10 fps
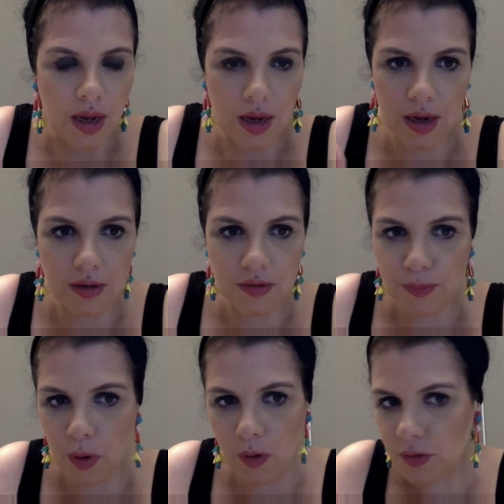And these
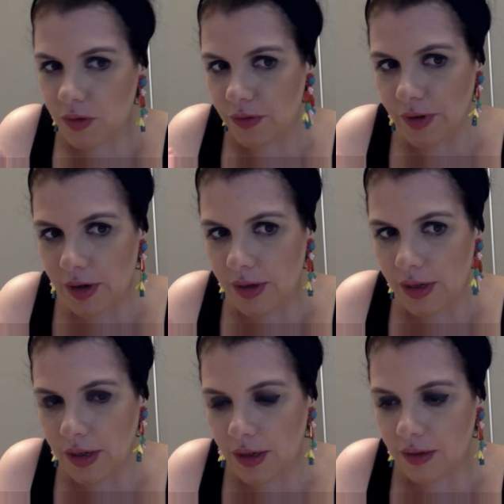polls are
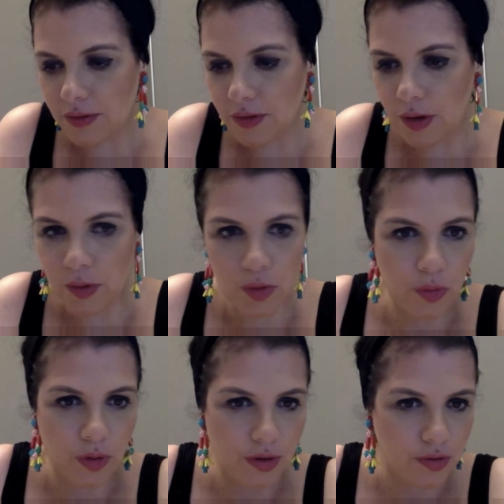very skewed
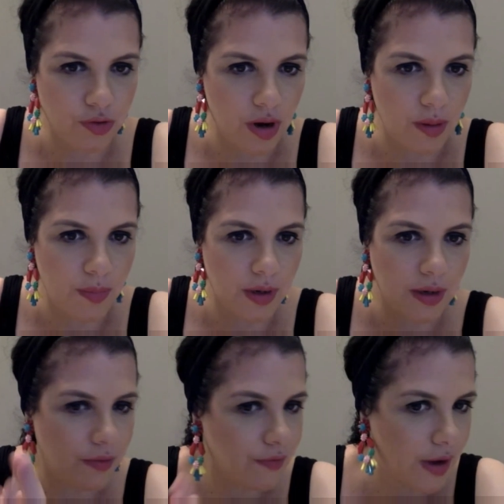towards Trump,
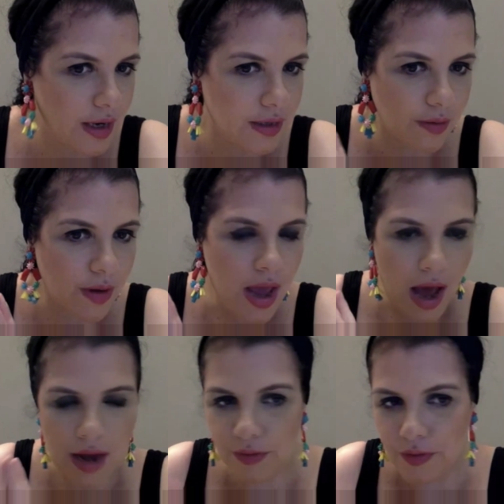and they find, I don't
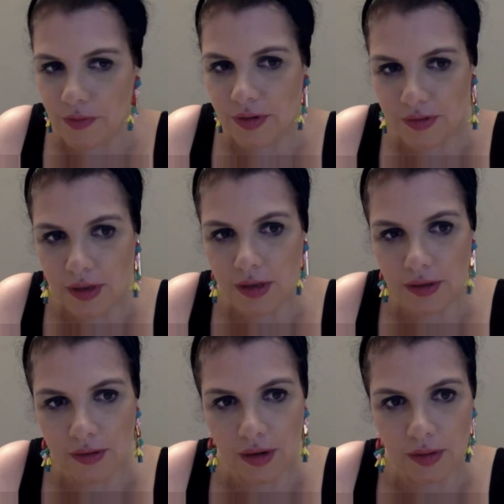know if you've ever seen
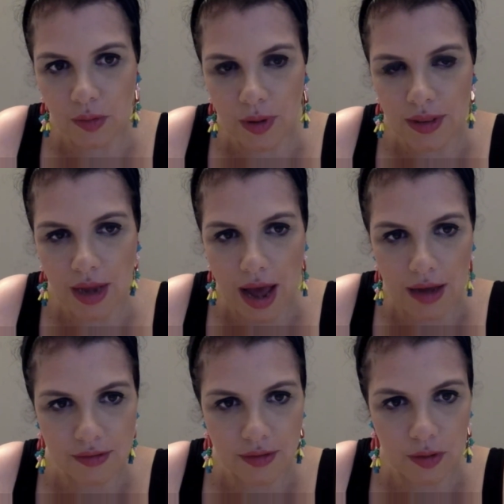these, like the way they
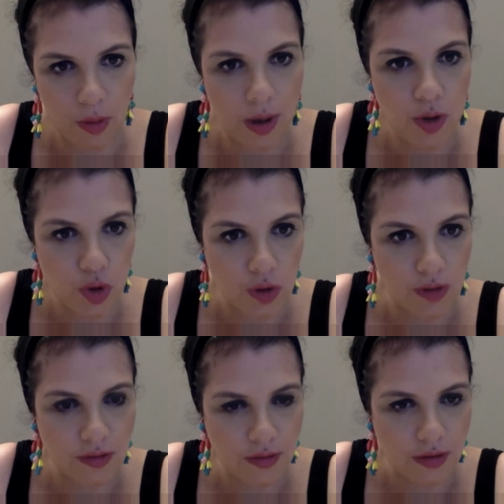ask questions.